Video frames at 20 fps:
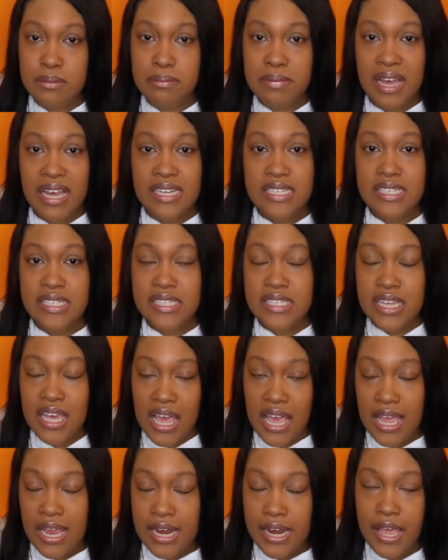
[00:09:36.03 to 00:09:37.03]
my
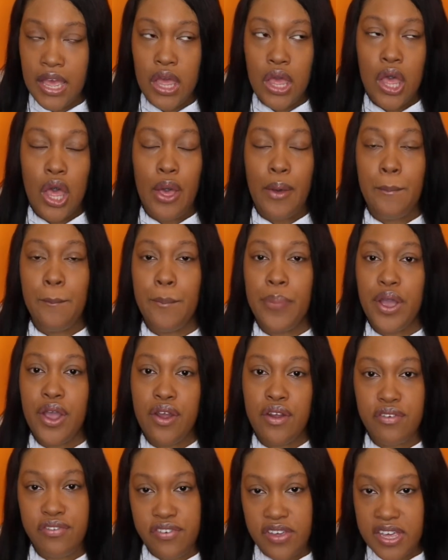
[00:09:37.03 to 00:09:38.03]
skin
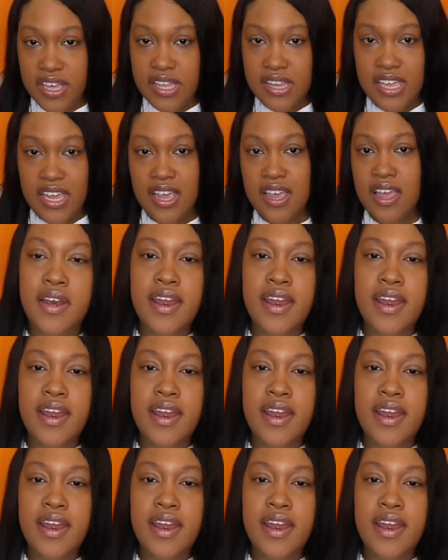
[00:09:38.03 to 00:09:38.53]
perfectly.